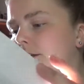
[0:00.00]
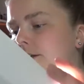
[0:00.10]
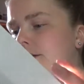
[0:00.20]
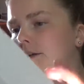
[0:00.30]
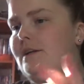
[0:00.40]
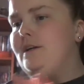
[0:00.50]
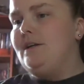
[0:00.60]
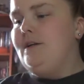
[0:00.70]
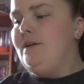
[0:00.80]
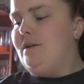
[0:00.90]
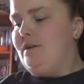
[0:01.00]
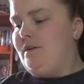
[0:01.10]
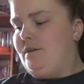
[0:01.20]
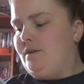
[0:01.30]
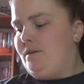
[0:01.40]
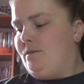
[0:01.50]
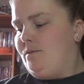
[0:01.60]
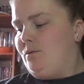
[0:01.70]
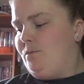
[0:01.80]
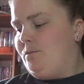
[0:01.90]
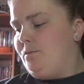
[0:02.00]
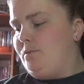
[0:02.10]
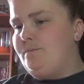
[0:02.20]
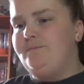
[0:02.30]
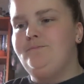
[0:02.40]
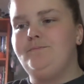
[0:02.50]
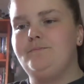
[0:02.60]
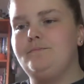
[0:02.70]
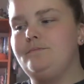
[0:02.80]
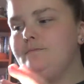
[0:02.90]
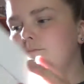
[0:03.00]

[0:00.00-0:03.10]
(silence)